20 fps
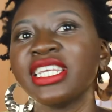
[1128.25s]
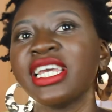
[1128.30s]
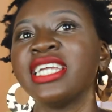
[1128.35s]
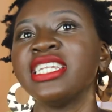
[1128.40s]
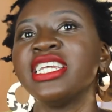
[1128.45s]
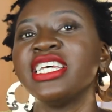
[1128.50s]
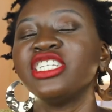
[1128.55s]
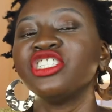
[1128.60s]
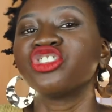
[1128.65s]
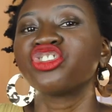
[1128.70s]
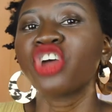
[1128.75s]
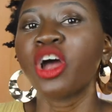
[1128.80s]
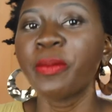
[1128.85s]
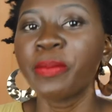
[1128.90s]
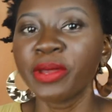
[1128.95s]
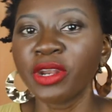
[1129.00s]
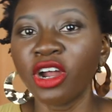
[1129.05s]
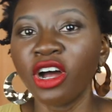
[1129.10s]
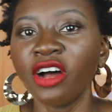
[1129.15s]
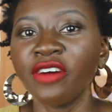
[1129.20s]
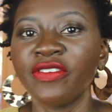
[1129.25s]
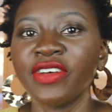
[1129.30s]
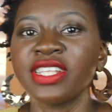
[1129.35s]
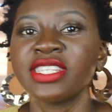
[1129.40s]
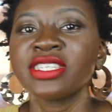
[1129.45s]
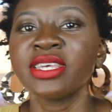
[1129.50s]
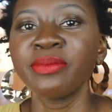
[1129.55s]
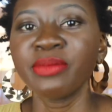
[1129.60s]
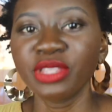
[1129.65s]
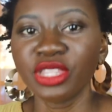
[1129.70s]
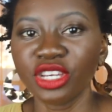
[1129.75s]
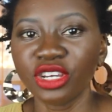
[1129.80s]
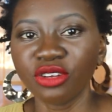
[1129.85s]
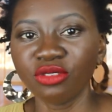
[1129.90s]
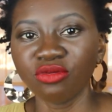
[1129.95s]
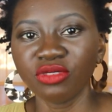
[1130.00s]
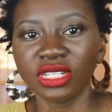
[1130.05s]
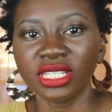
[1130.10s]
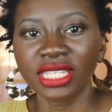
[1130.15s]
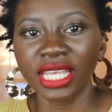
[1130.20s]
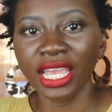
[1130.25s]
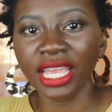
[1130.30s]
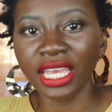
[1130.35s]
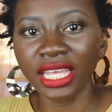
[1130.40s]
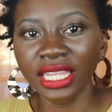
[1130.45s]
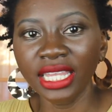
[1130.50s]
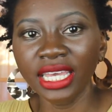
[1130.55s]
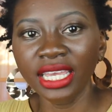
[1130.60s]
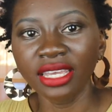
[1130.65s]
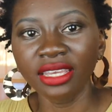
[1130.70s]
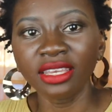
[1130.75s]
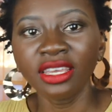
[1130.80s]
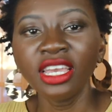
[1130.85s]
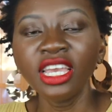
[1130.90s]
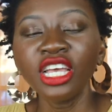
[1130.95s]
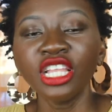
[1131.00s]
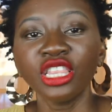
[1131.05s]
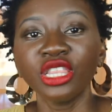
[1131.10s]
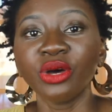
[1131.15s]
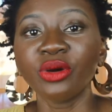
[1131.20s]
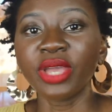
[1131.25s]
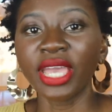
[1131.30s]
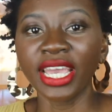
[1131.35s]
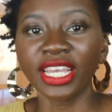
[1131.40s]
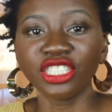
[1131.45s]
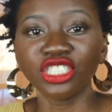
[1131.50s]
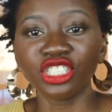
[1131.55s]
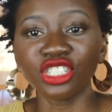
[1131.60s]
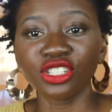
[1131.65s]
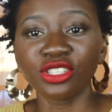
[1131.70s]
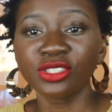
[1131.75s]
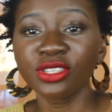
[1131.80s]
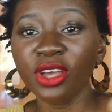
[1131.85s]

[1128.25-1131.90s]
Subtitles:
and then drop it off at some of their recycling locations.